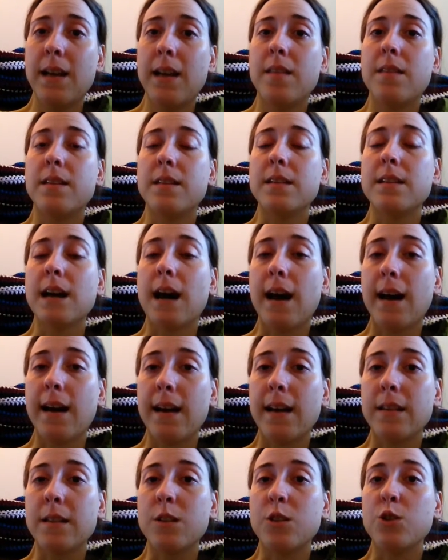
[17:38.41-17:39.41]
The
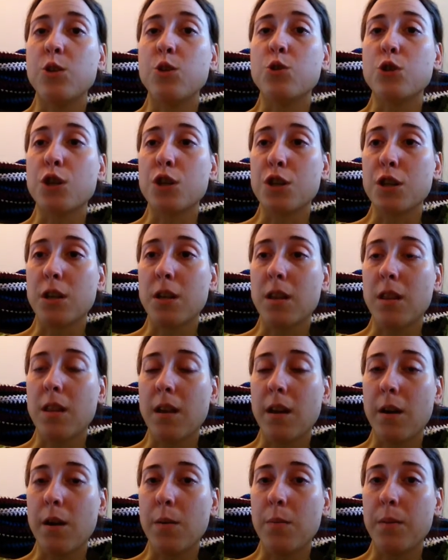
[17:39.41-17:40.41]
diet, the nutrition
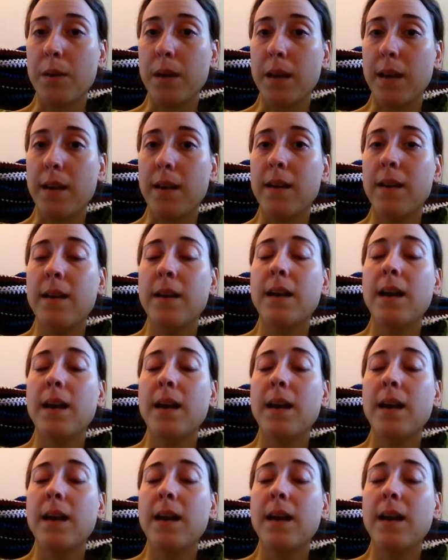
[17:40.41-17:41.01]
therapy,